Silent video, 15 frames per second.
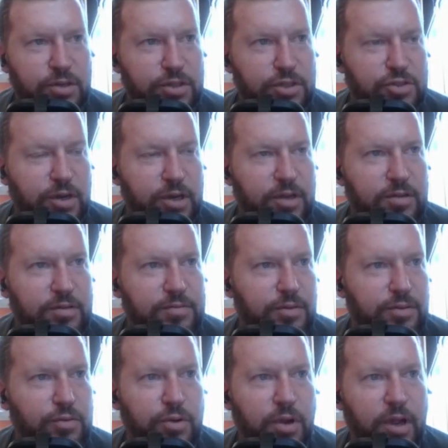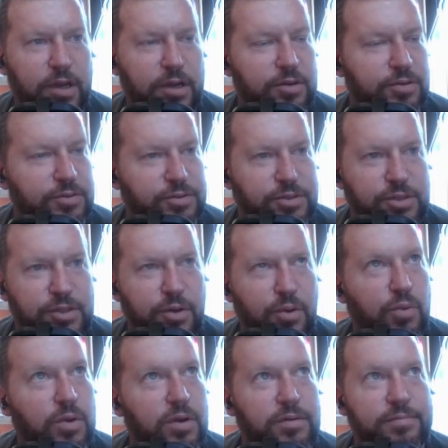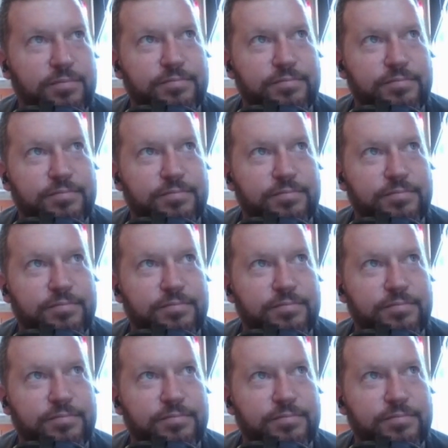on the trail through hikers? You know, what